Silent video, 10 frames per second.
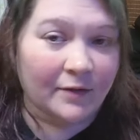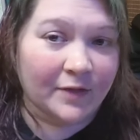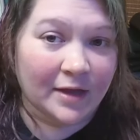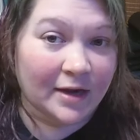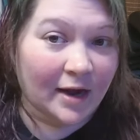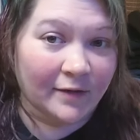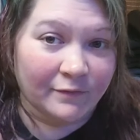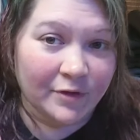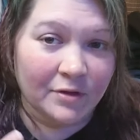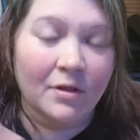I think and how I
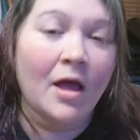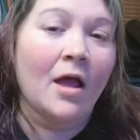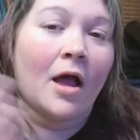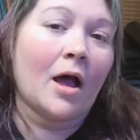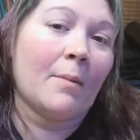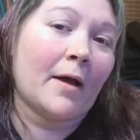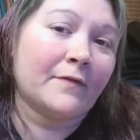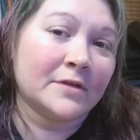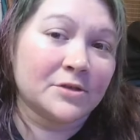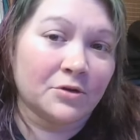feel
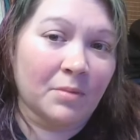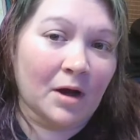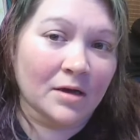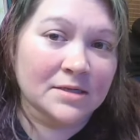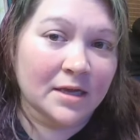about this new box